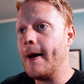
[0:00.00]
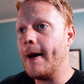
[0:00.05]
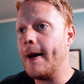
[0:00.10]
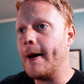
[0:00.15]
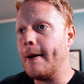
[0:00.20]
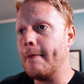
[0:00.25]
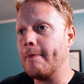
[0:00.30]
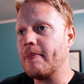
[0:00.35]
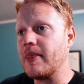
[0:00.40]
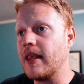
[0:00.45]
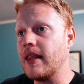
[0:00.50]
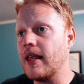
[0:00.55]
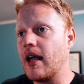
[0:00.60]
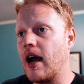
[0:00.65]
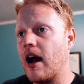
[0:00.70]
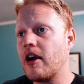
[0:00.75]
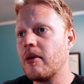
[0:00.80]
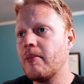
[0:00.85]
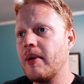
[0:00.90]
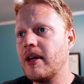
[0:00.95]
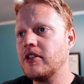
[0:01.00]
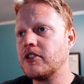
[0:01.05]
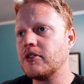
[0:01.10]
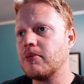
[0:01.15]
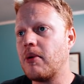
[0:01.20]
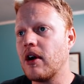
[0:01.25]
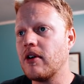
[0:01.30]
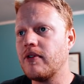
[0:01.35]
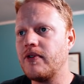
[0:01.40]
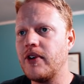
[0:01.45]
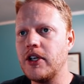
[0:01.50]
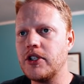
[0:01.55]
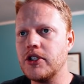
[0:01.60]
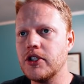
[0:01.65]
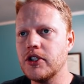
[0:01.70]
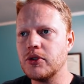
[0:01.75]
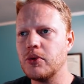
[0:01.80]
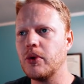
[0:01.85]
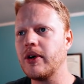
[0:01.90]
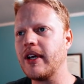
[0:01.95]
And then automated smart
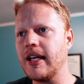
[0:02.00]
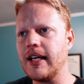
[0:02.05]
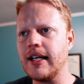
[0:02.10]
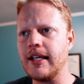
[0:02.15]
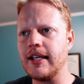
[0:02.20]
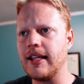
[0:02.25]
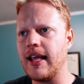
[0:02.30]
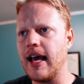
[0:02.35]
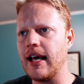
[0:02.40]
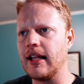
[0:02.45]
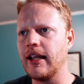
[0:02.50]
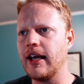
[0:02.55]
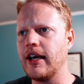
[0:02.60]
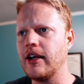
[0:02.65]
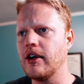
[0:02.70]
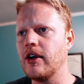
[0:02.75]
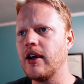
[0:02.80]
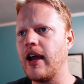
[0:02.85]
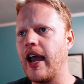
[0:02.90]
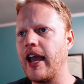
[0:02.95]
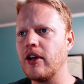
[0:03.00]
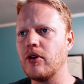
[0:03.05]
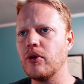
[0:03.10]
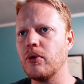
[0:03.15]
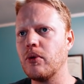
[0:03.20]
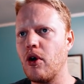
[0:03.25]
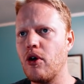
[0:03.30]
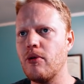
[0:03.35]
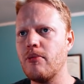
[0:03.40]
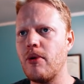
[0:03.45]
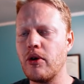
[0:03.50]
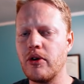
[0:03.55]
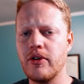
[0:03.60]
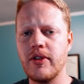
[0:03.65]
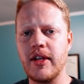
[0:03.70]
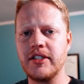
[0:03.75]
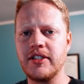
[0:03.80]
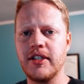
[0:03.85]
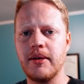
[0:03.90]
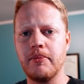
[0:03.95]
features, we'll get into that later. Angled roll motor,
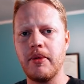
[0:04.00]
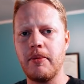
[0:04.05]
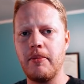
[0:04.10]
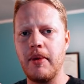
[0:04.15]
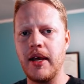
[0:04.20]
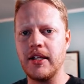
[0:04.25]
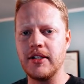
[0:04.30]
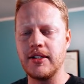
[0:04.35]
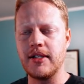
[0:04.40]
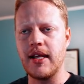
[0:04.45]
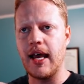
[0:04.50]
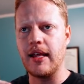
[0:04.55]
that simply means